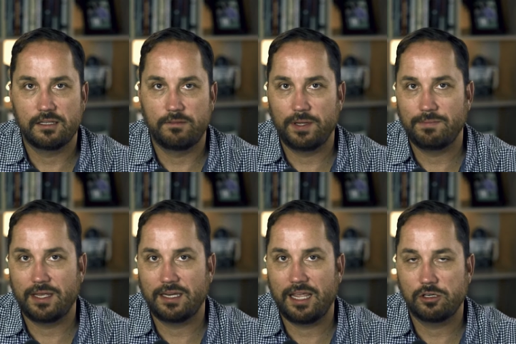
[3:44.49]
The Big
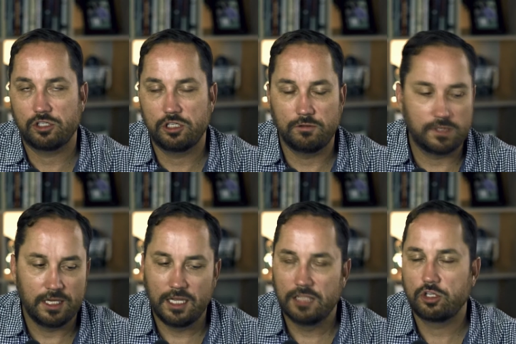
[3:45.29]
Man Can't Shoot,
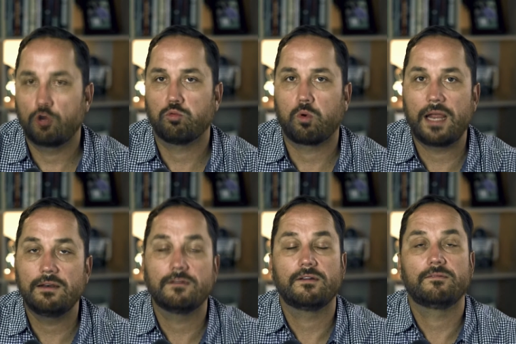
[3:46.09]
it's a great